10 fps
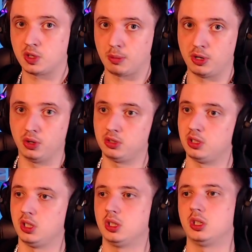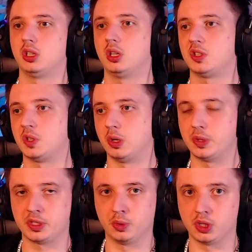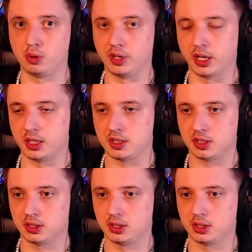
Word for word: upload, so I always do it overnight.